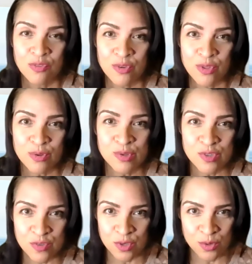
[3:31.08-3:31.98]
For those
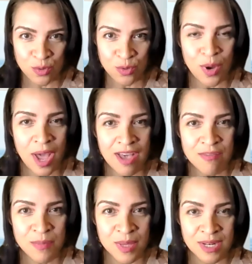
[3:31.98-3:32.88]
of you who
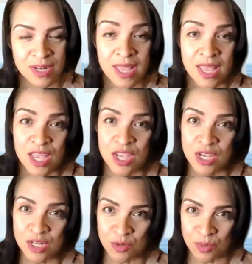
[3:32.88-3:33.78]
have been
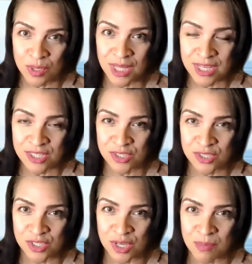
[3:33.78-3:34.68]
in a
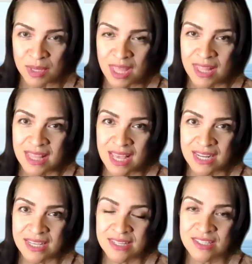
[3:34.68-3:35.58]
relationship
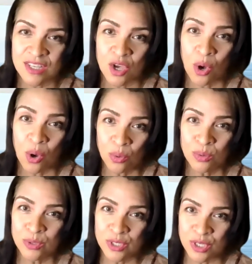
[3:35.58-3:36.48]
that is
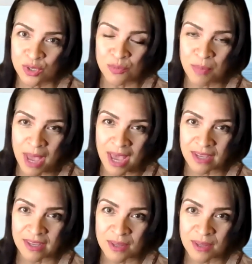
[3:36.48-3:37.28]
holding you back